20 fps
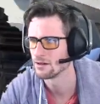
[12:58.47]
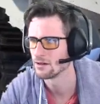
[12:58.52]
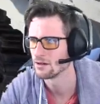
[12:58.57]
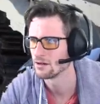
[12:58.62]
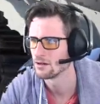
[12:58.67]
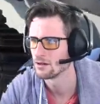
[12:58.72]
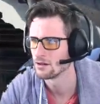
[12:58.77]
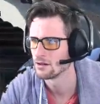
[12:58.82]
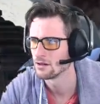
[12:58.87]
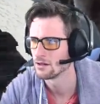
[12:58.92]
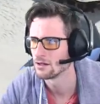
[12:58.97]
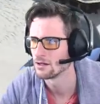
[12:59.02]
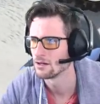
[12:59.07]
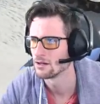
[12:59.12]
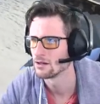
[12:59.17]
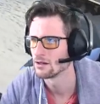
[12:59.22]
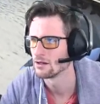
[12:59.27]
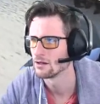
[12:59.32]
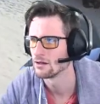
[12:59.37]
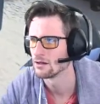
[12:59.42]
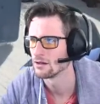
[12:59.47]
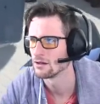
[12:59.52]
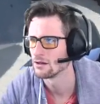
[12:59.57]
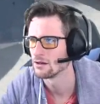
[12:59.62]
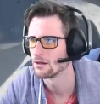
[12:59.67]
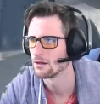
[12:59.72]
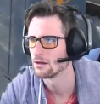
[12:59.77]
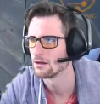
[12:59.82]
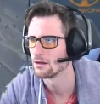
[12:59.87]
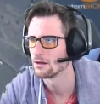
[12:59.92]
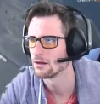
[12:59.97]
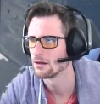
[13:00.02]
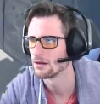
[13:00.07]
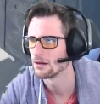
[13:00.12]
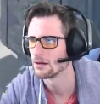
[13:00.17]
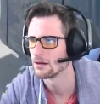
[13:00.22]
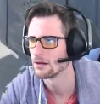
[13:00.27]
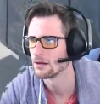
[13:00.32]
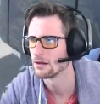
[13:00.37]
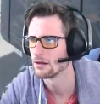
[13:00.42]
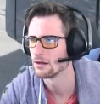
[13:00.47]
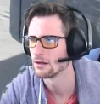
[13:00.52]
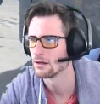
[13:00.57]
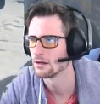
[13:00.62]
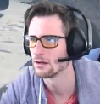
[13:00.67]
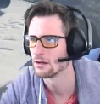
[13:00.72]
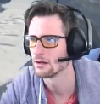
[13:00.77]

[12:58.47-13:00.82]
(silence)